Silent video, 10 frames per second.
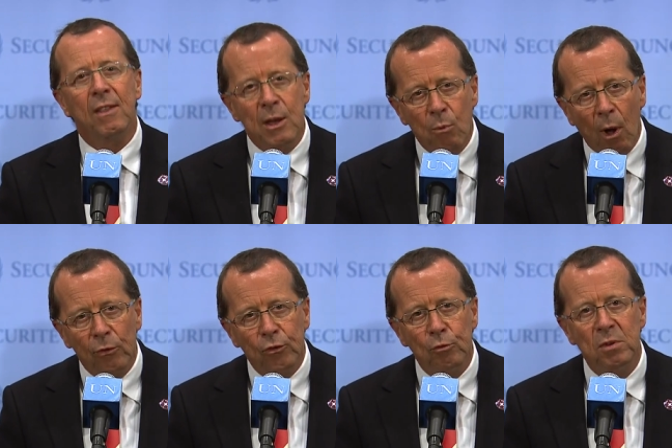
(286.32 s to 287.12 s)
they
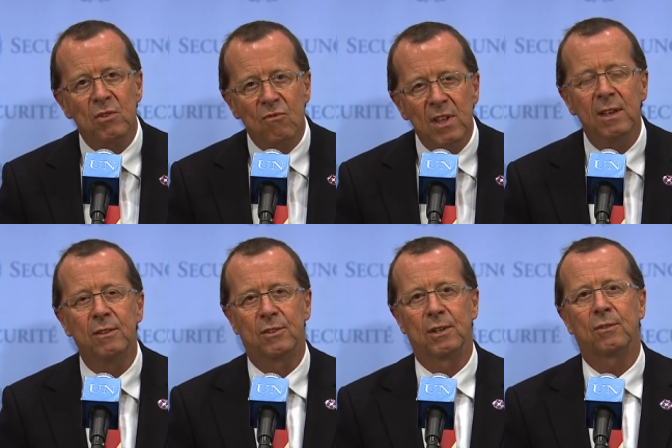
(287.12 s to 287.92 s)
want to be
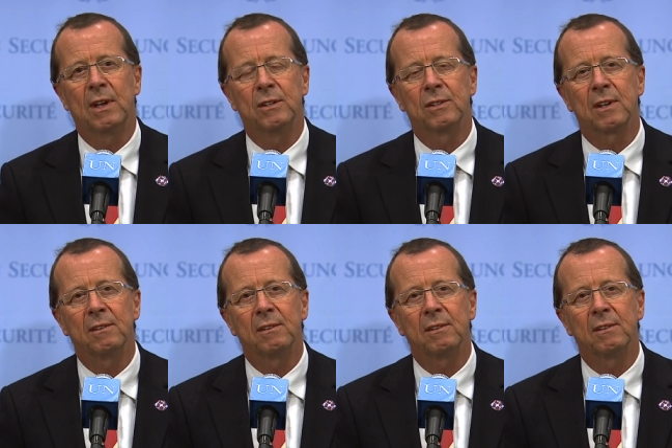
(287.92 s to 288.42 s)
reintegrated.